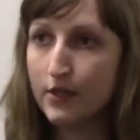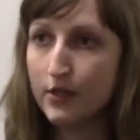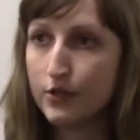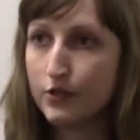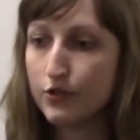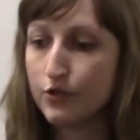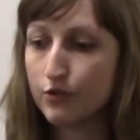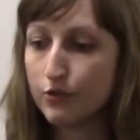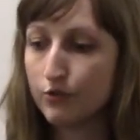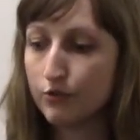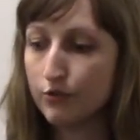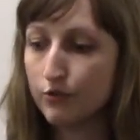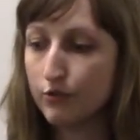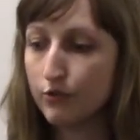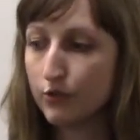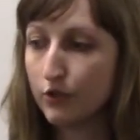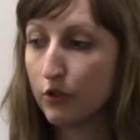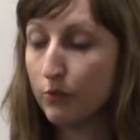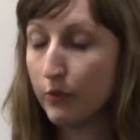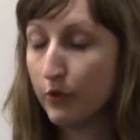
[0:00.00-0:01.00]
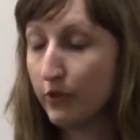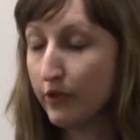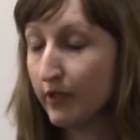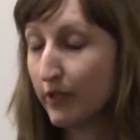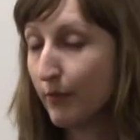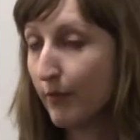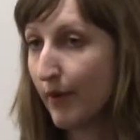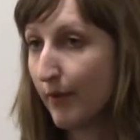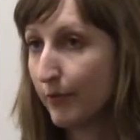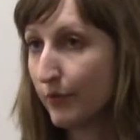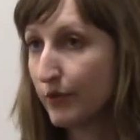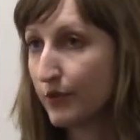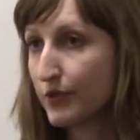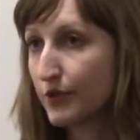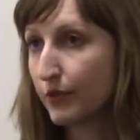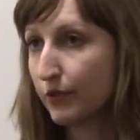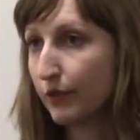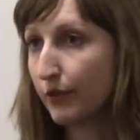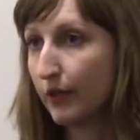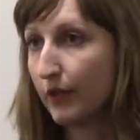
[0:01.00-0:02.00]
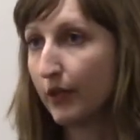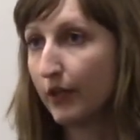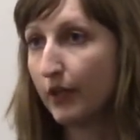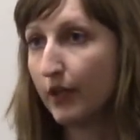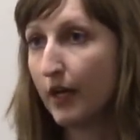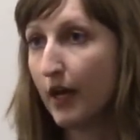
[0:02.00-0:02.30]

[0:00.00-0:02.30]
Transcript: to community members who are